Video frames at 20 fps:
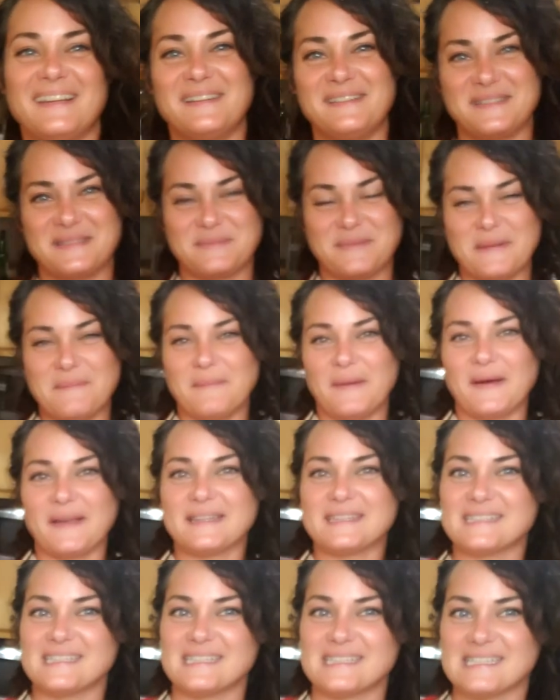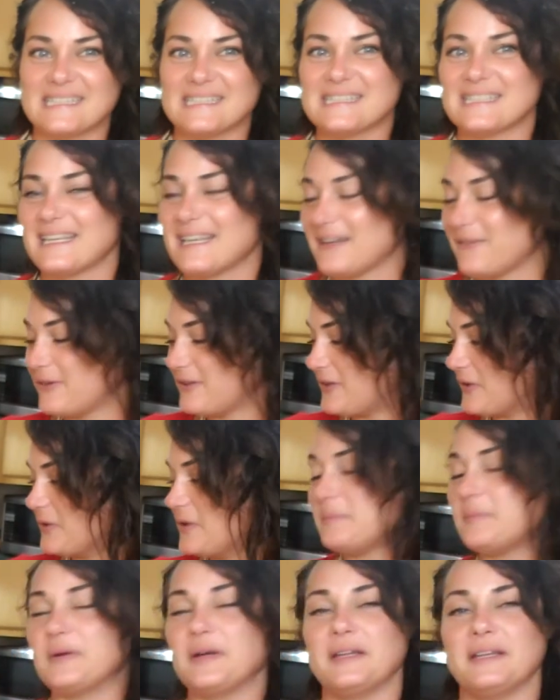know it's been months since I said I would do
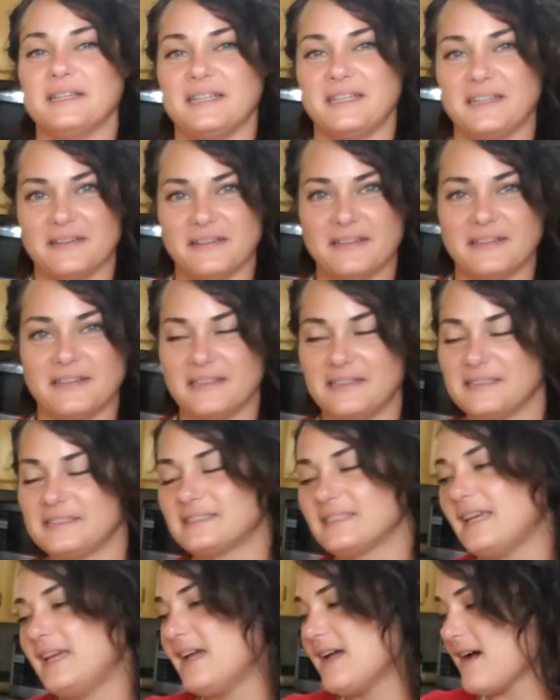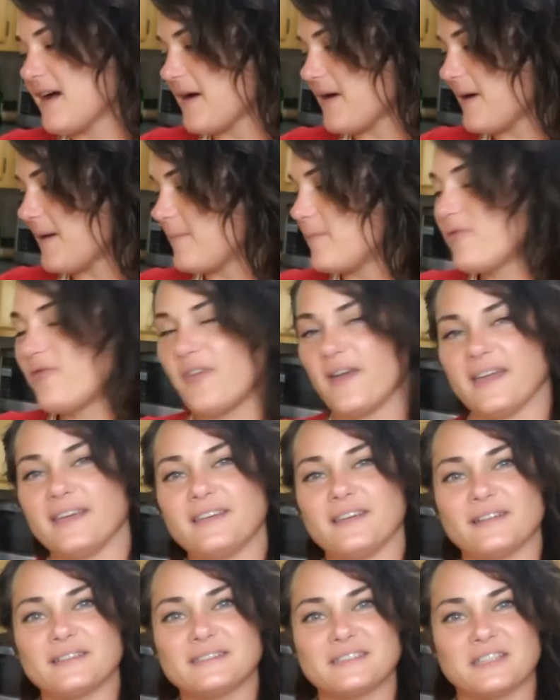it, but here it is.
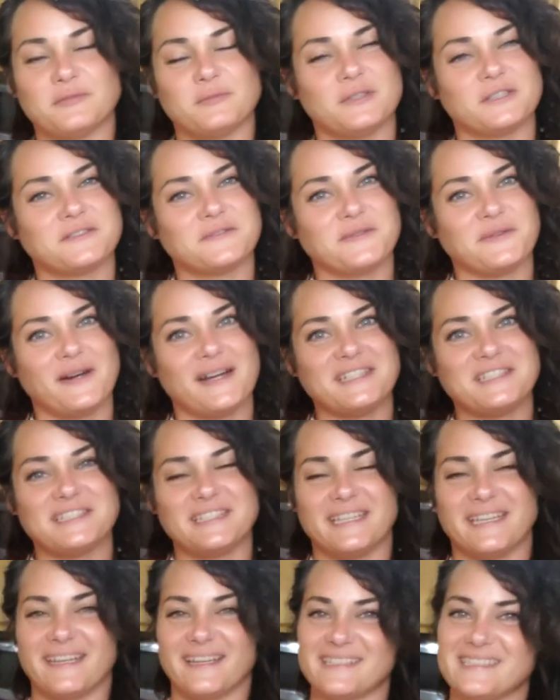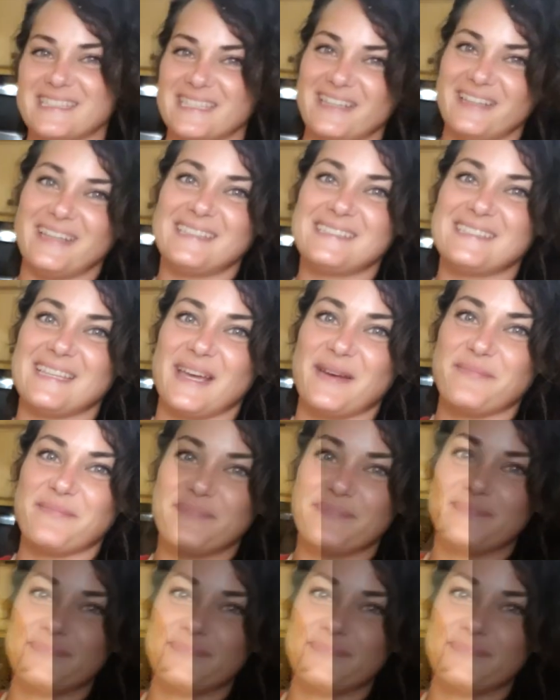Thank y'all so much for watching, and I'll see you next time.